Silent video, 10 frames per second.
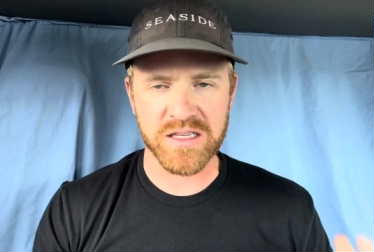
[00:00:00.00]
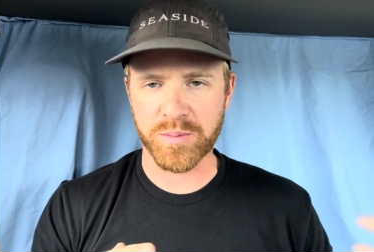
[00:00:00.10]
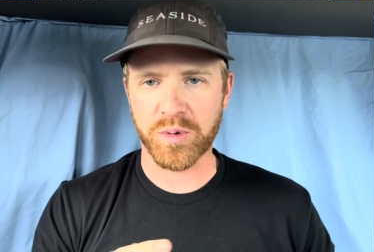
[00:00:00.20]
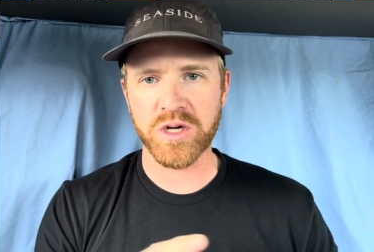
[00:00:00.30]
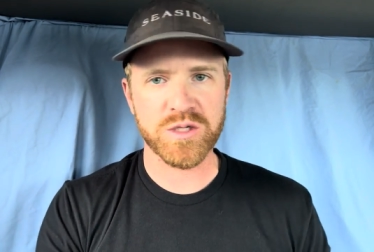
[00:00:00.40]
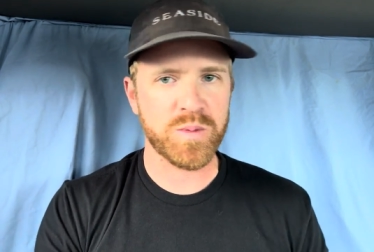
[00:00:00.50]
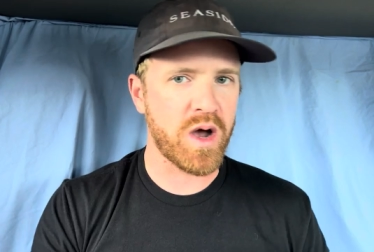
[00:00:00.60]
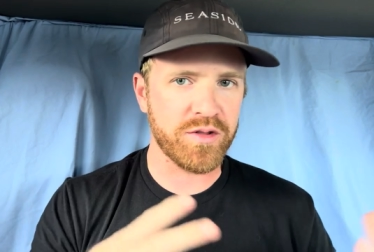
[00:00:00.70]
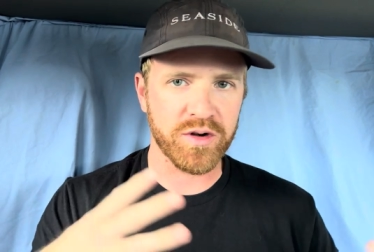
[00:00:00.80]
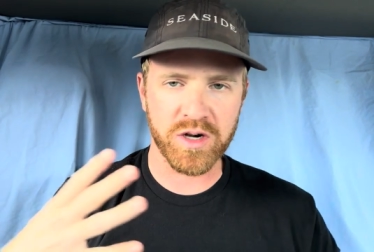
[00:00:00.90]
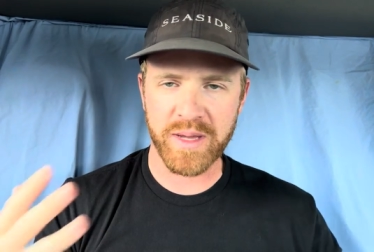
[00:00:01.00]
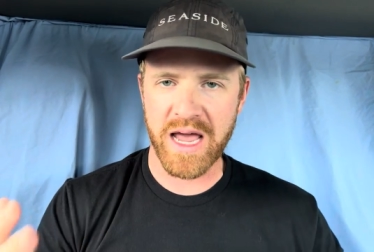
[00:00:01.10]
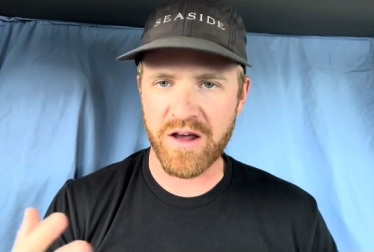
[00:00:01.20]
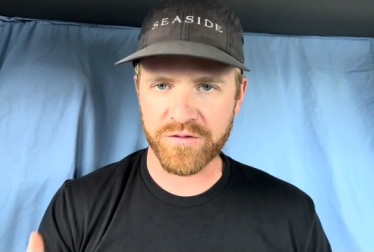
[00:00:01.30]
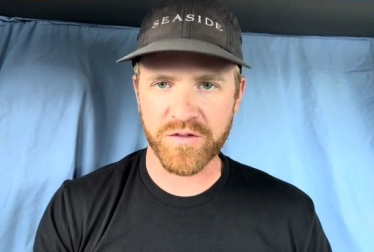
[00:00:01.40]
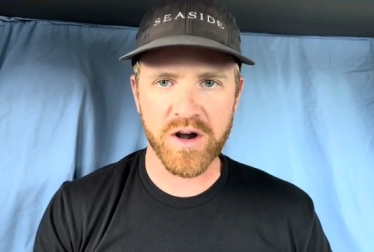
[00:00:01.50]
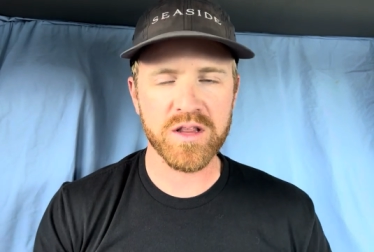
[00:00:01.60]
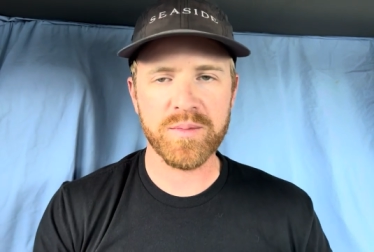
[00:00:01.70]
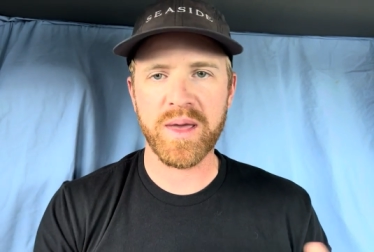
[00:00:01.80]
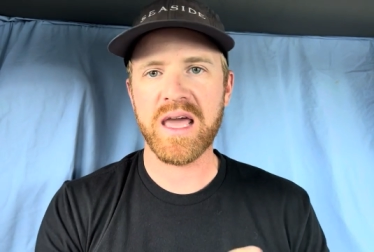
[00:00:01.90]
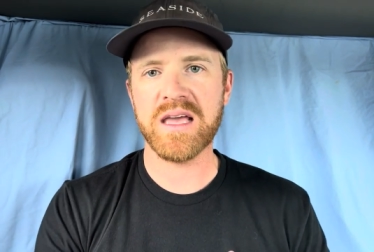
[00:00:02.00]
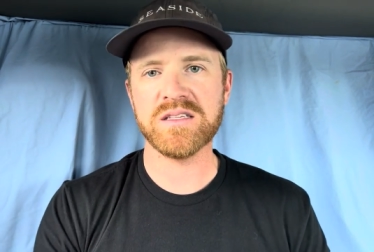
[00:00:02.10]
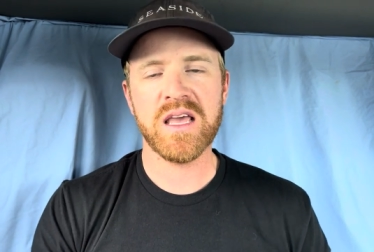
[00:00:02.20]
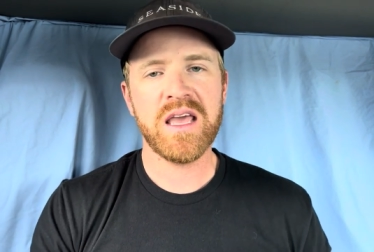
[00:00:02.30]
In the pre-spawn, they're going to be out in front of the bays.